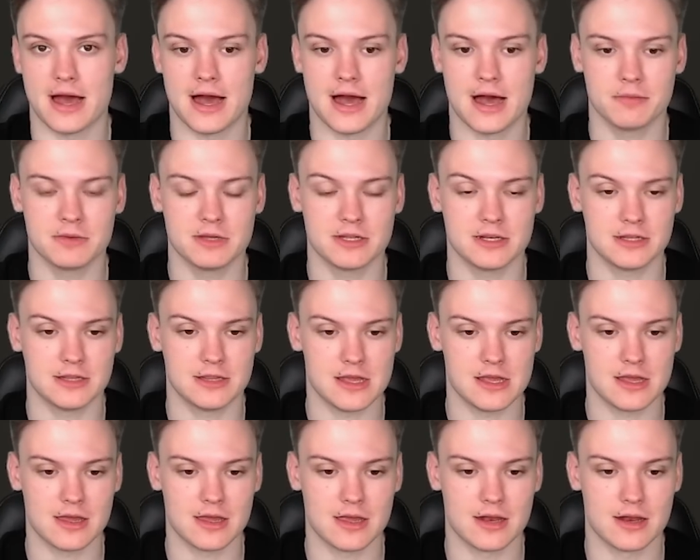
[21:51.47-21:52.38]
I'm gonna
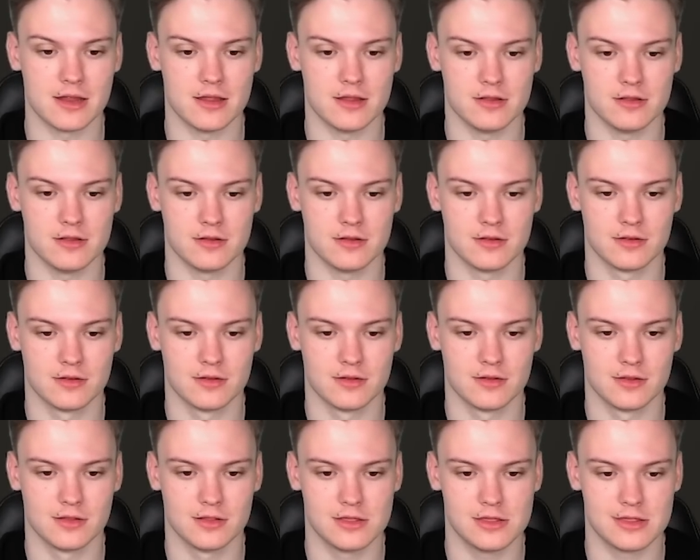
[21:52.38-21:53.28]
take it and
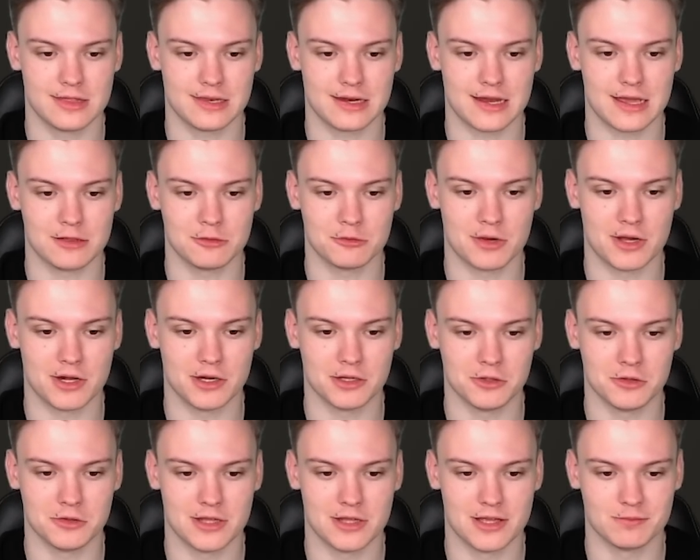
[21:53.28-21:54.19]
try to
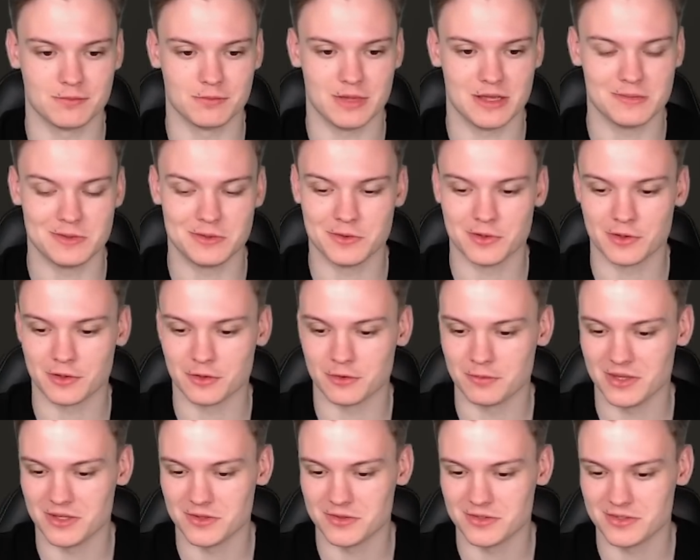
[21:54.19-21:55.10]
argue that maybe we
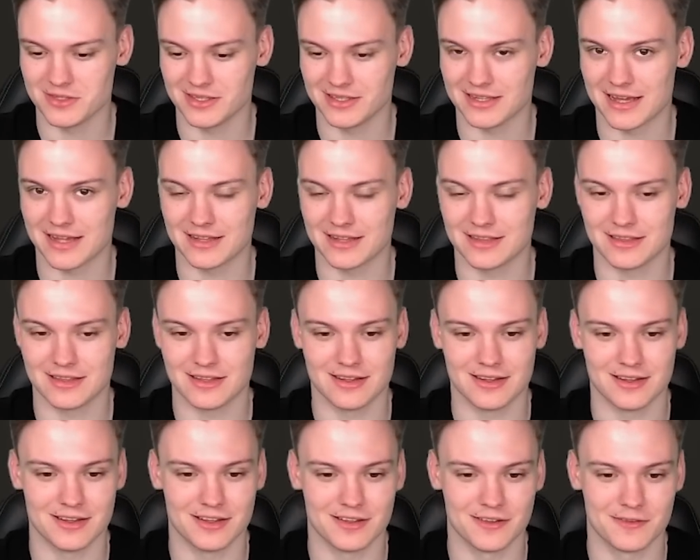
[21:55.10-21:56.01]
could be using that
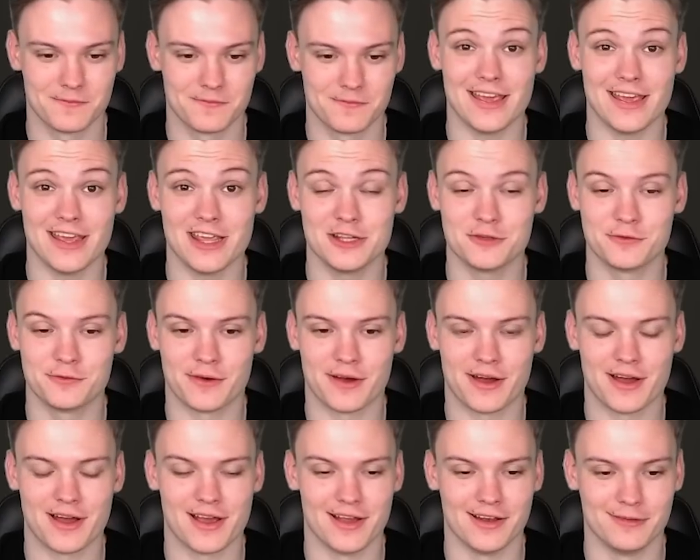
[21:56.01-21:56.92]
h
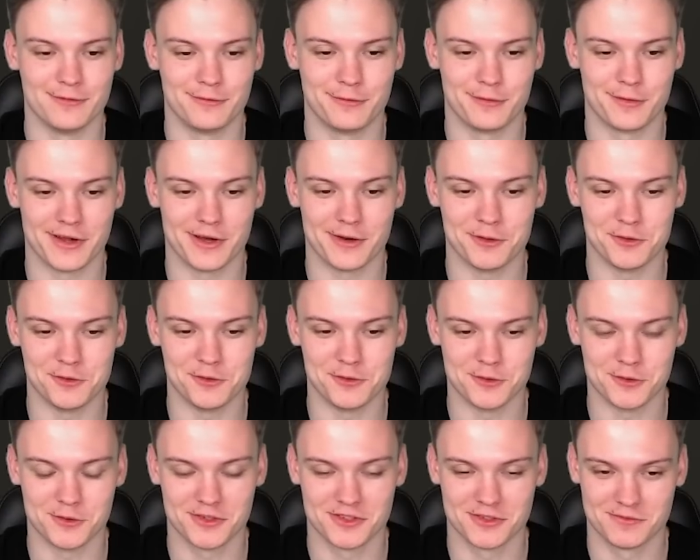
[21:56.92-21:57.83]
file for our
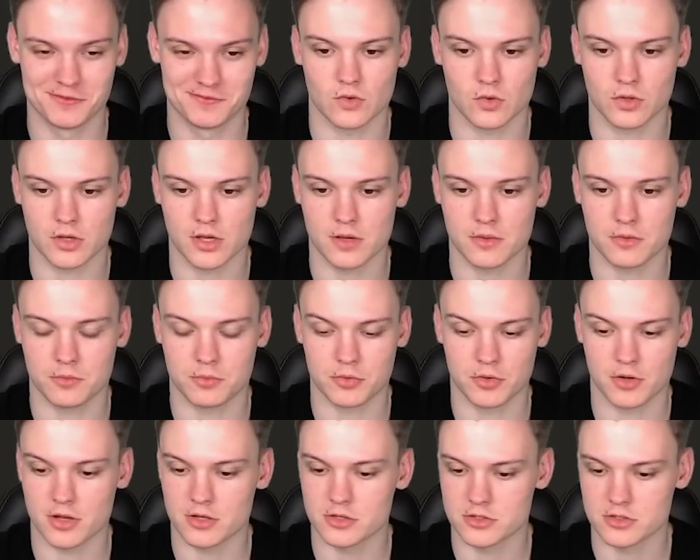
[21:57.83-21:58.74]
rook. Okay,
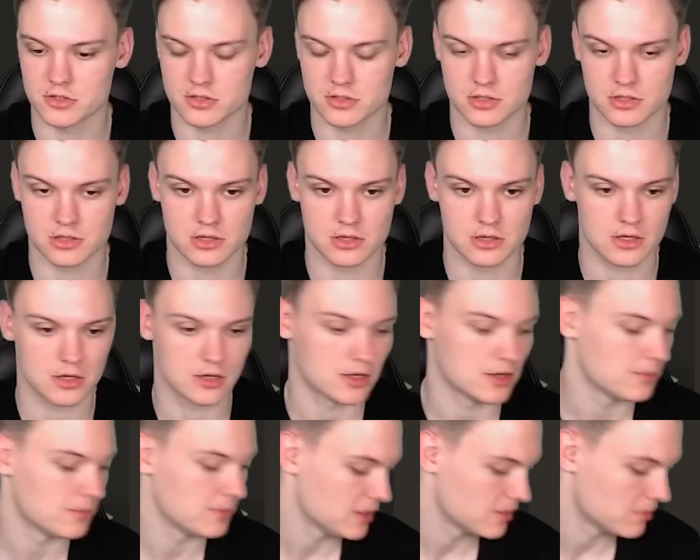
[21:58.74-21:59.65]
opponent just not
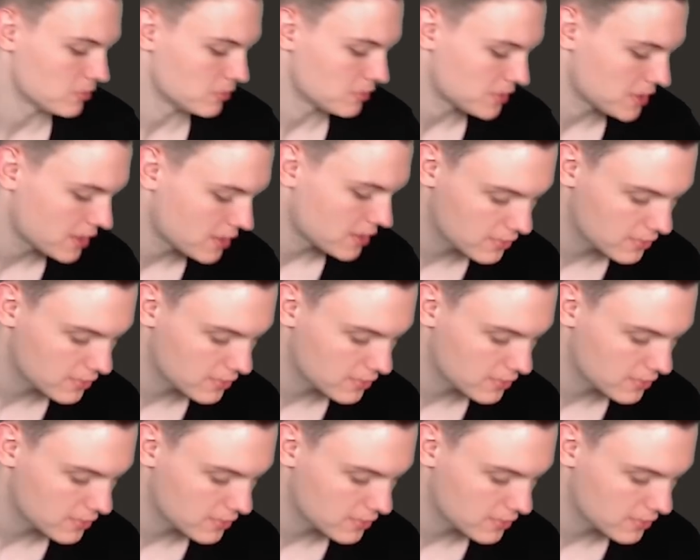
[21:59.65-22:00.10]
gonna make a move, I